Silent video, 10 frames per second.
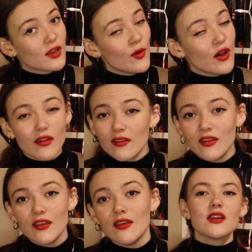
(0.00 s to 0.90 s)
Come on.
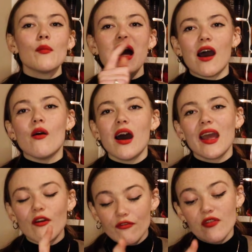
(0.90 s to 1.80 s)
Somehow,
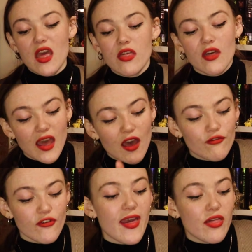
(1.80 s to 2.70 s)
I have faith. I
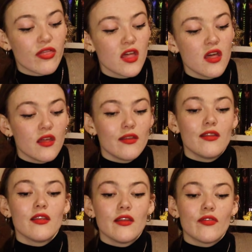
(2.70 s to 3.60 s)
have faith.
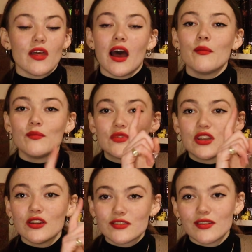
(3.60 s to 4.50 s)
I'm
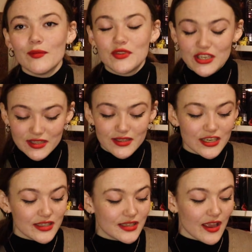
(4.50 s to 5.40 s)
I'm
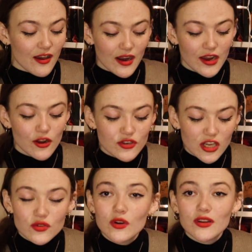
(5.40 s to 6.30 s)
jinxing it, aren't I? No, touch